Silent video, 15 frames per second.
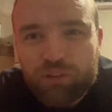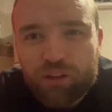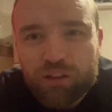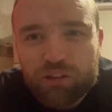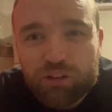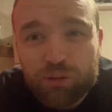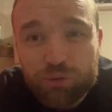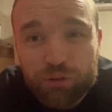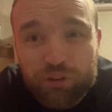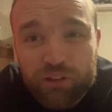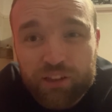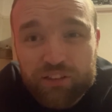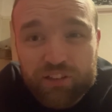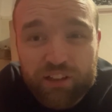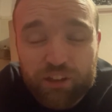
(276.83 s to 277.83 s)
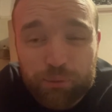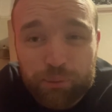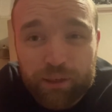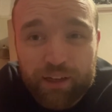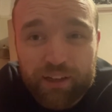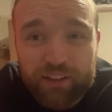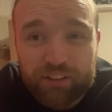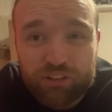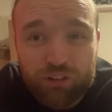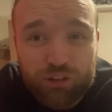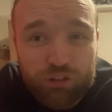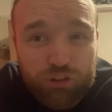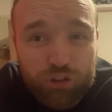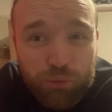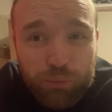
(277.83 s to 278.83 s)
So to see Jacob there is
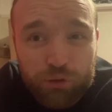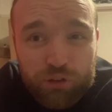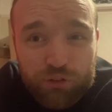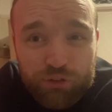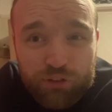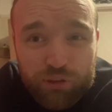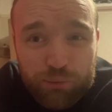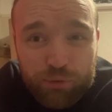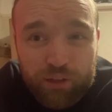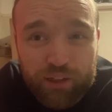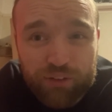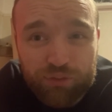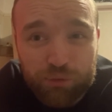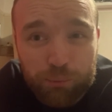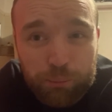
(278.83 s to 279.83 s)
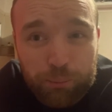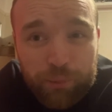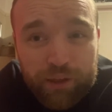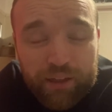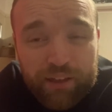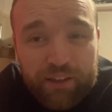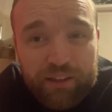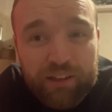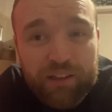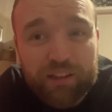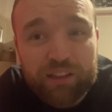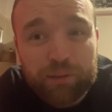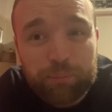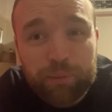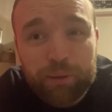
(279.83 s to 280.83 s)
not too much of a surprise for me.
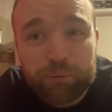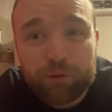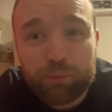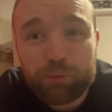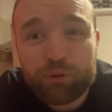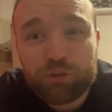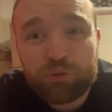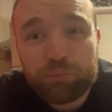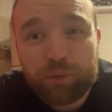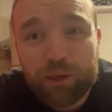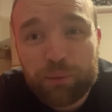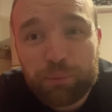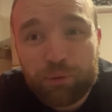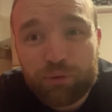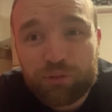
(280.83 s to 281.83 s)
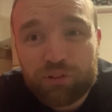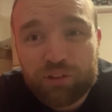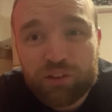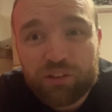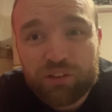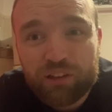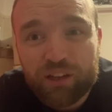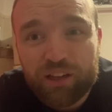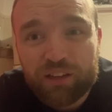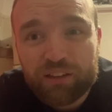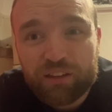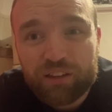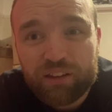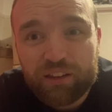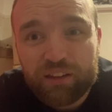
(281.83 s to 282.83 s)
BMWs for me, both Sicily
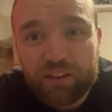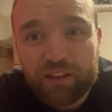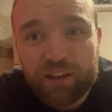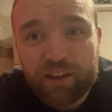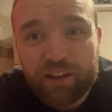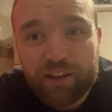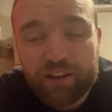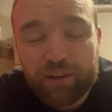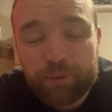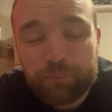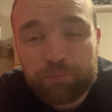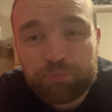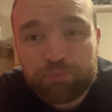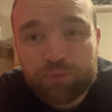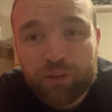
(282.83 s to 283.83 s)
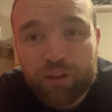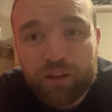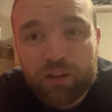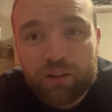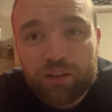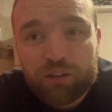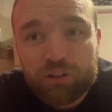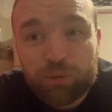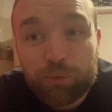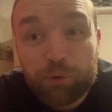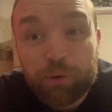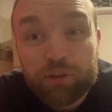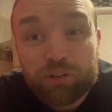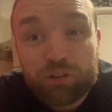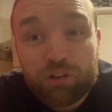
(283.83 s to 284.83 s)
and the
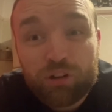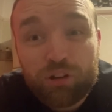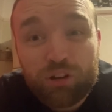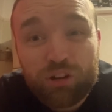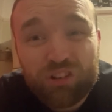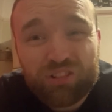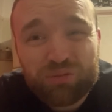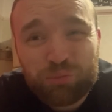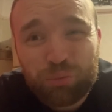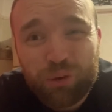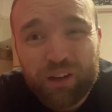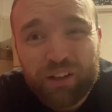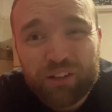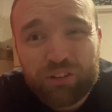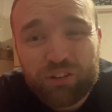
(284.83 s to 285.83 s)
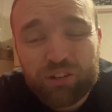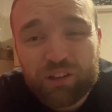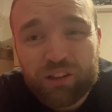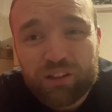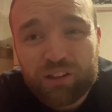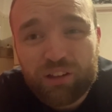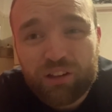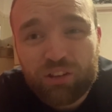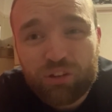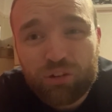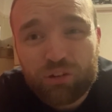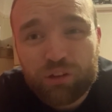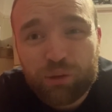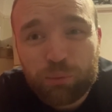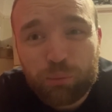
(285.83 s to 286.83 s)
WSR cars weren't as good as I
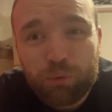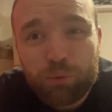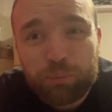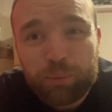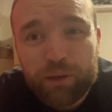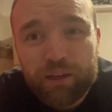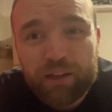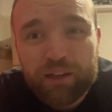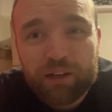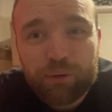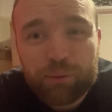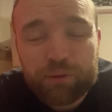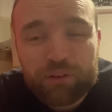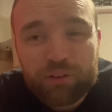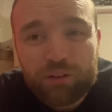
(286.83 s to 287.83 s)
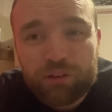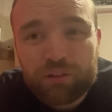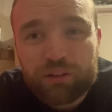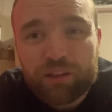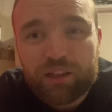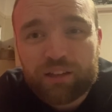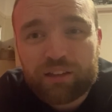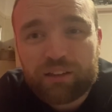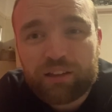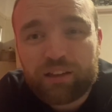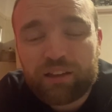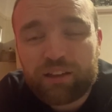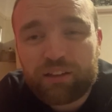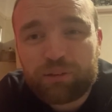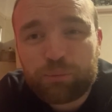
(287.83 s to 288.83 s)
thought they would be. I know it's not tech,
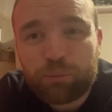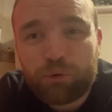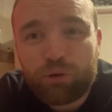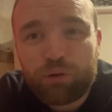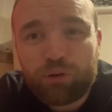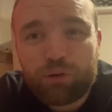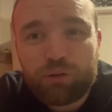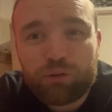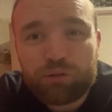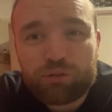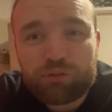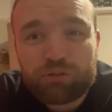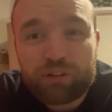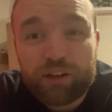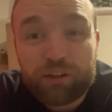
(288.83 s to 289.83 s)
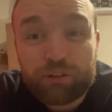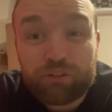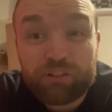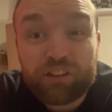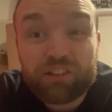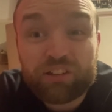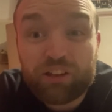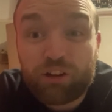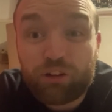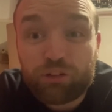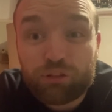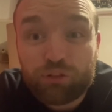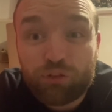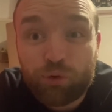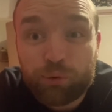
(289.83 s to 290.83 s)
it's more quite traditionally
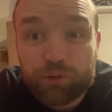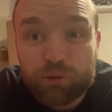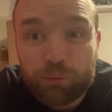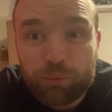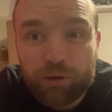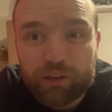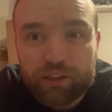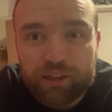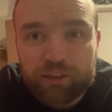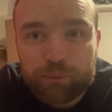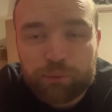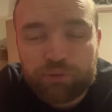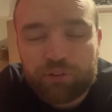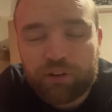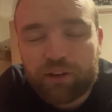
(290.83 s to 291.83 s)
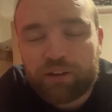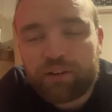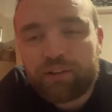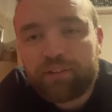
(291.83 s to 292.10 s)
Honda have always gone well there, to be fair.